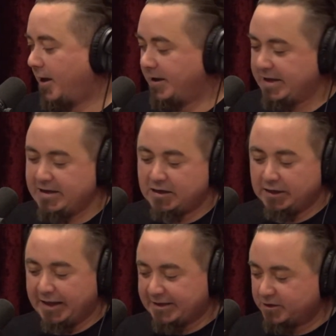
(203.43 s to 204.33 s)
He
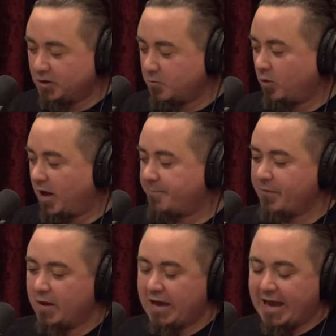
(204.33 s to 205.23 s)
collected them all up,
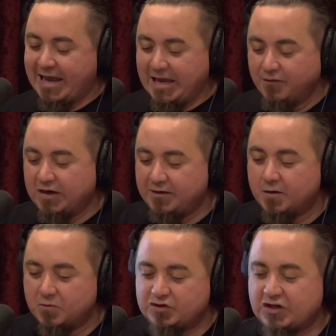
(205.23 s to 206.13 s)
and even in the
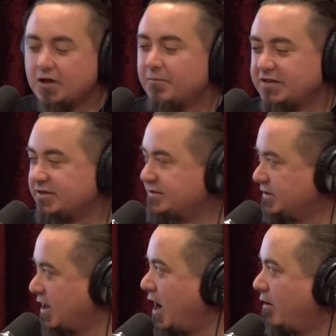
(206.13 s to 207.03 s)
museum that's at
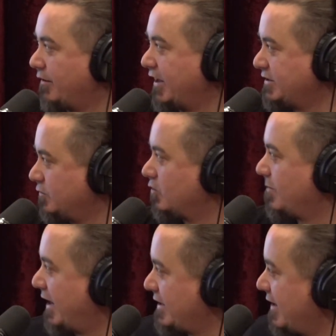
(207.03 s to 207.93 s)
Saqqara, they talk
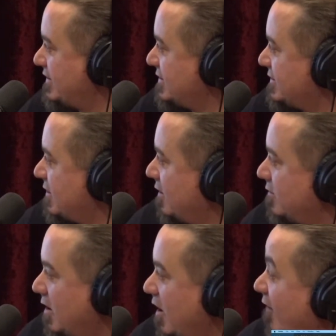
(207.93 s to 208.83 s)
about, this is so.
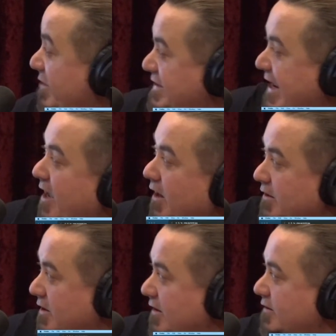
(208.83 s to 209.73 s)
I've been down
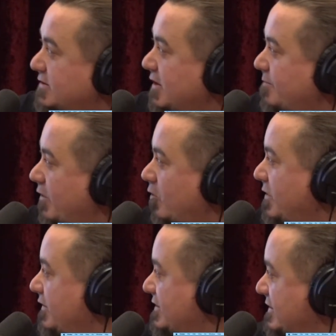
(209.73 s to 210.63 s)
underneath the step
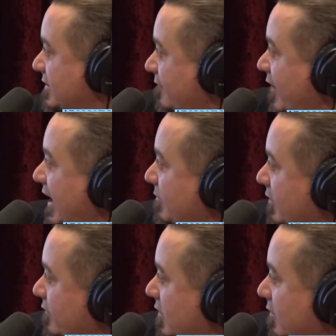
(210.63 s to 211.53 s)
pyramid. This is a fragment
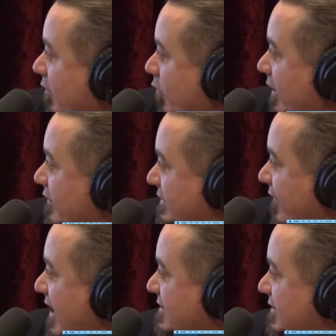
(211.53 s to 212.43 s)
of one of these
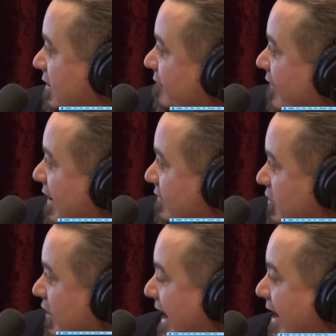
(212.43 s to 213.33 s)
vases that I found you
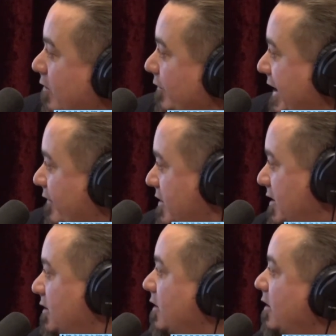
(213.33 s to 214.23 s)
can handle down there.